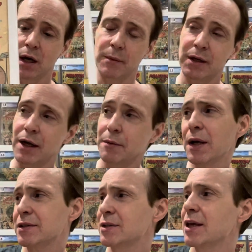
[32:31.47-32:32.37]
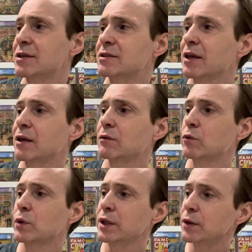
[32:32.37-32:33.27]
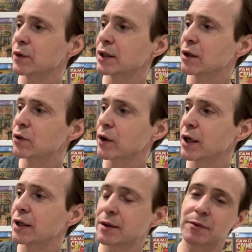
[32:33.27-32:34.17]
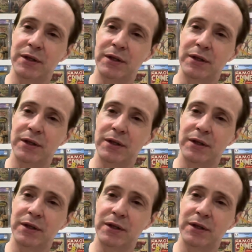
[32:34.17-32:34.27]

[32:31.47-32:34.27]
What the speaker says: I mean, I'm not saying it's like really, really low grade.